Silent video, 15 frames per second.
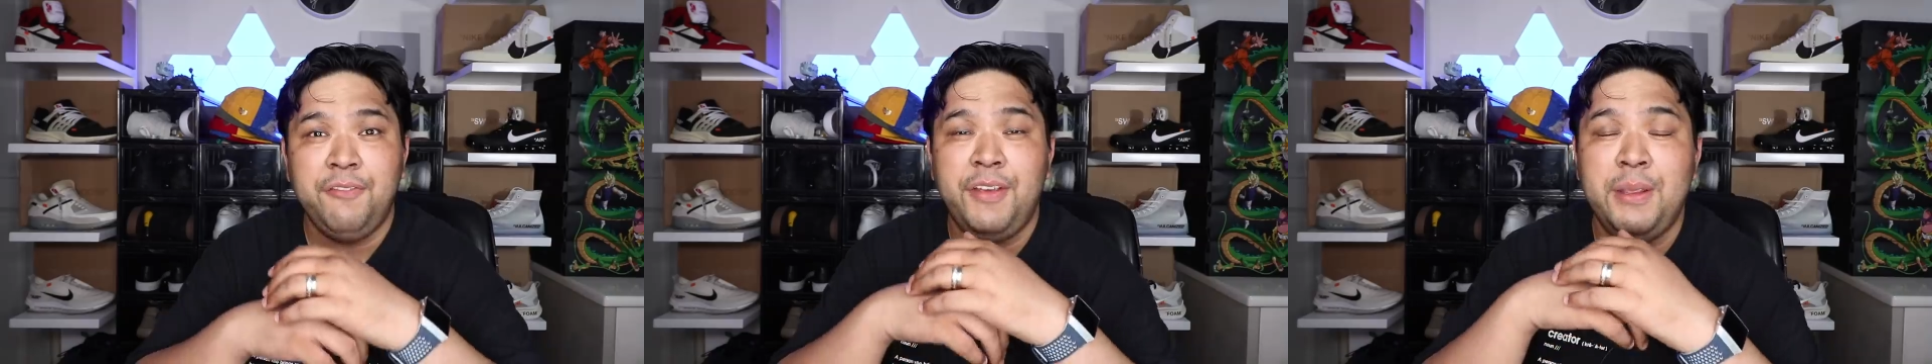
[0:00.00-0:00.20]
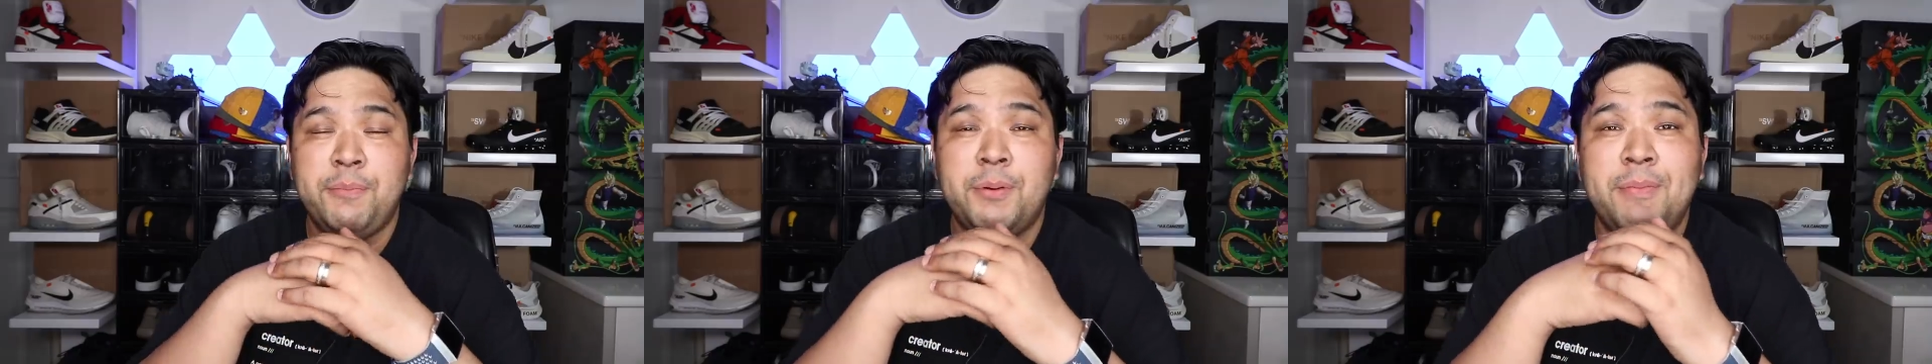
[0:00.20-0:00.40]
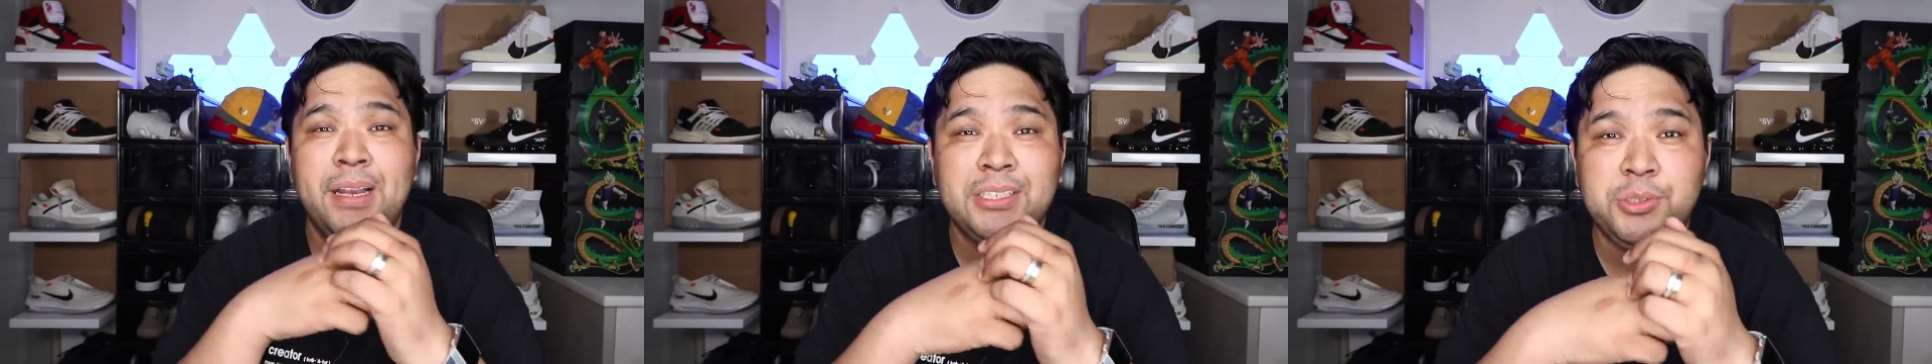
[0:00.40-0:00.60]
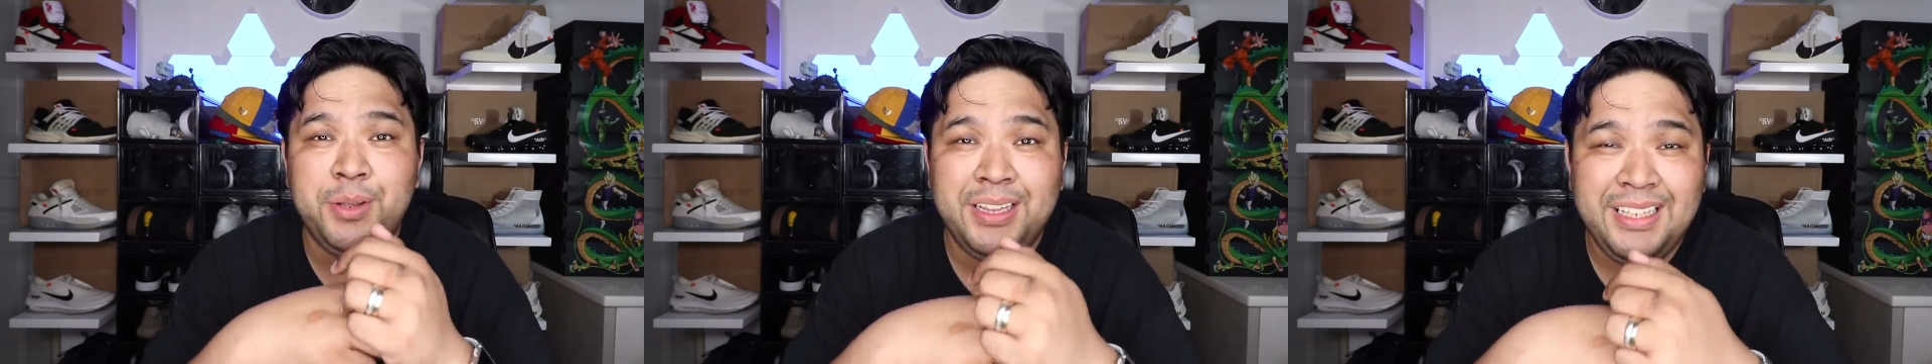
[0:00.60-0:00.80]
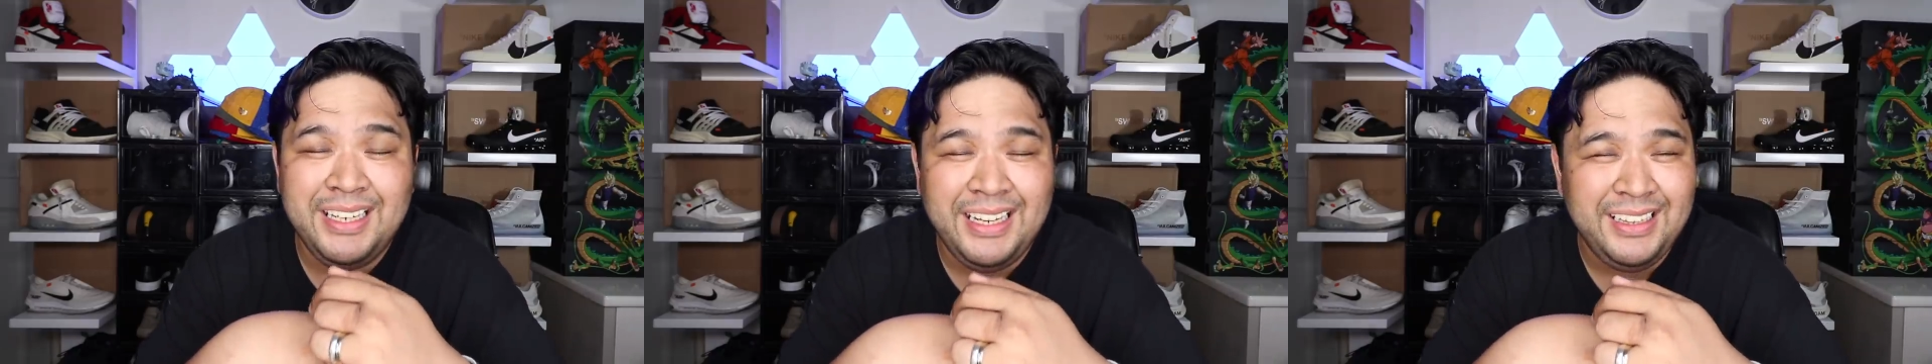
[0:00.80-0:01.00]
Vapor Max
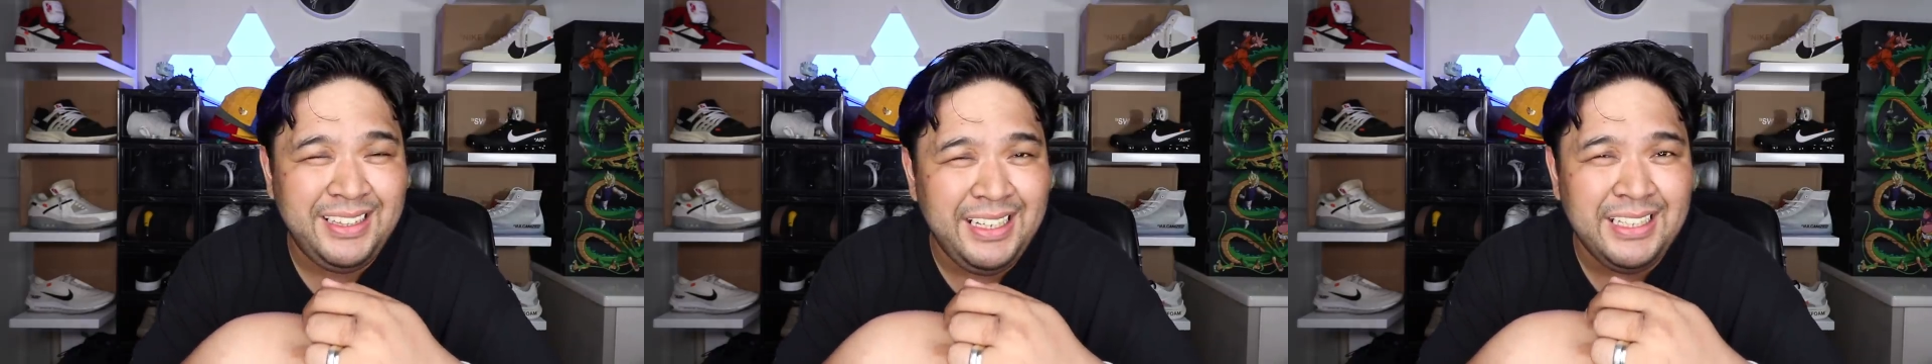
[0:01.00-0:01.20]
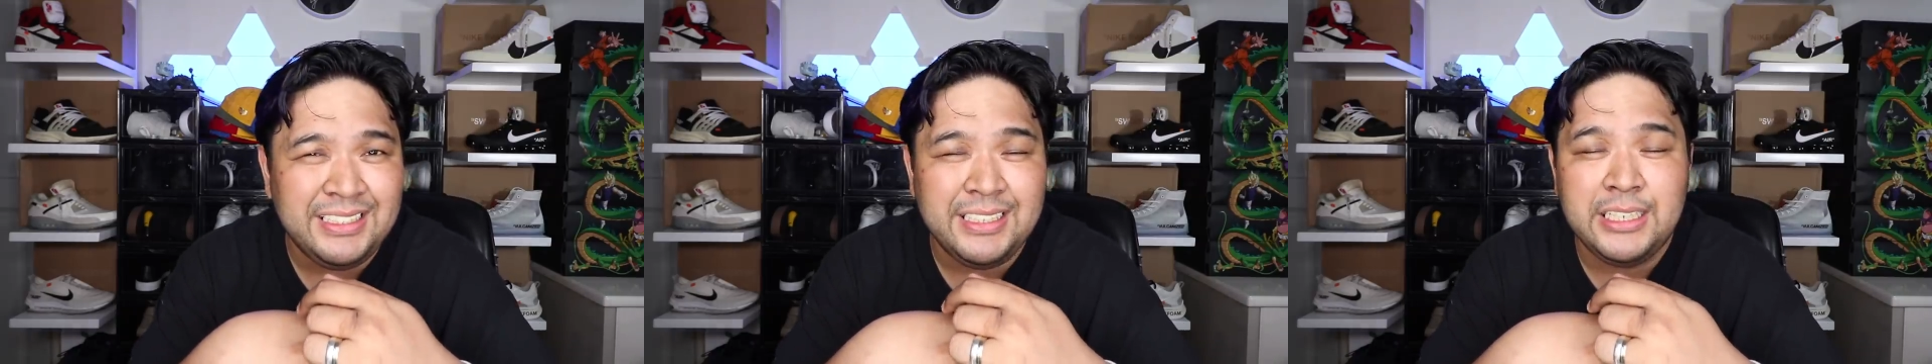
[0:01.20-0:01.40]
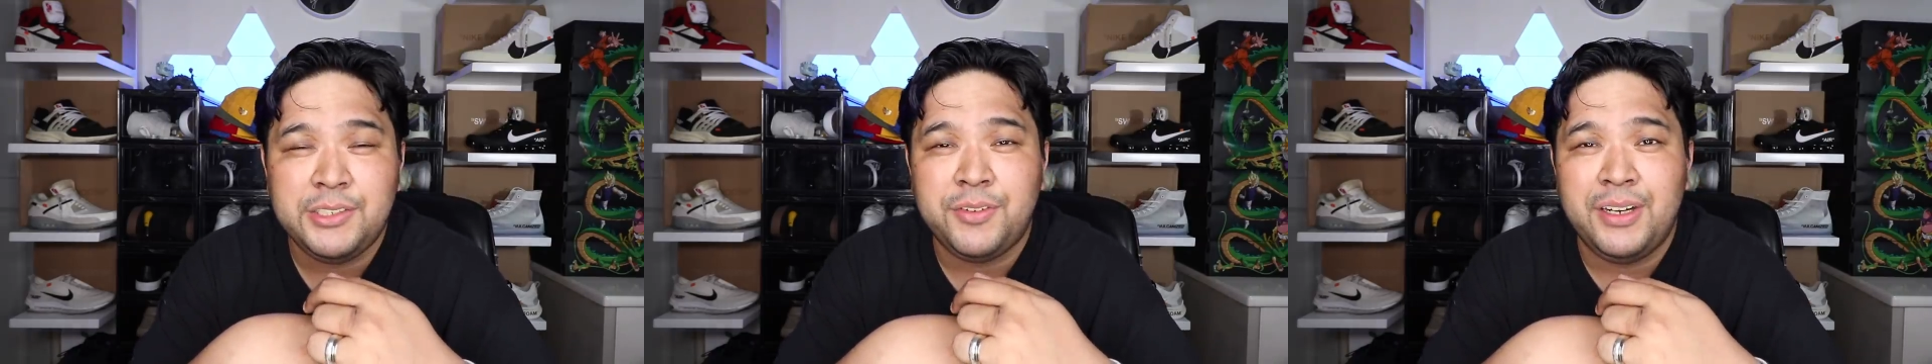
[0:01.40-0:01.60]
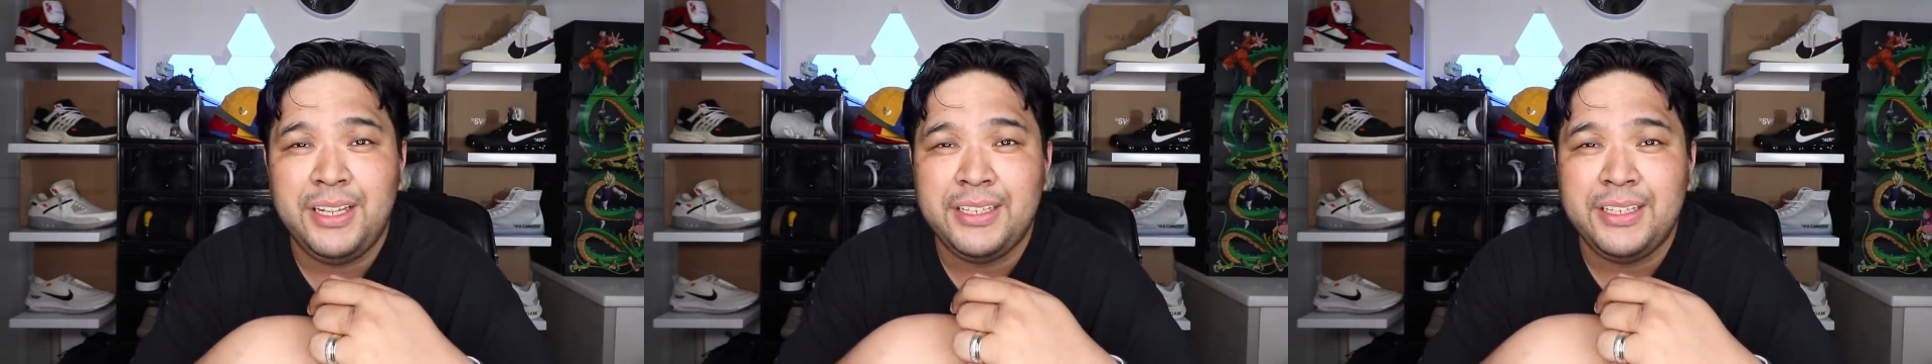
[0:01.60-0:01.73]
2019 sells for a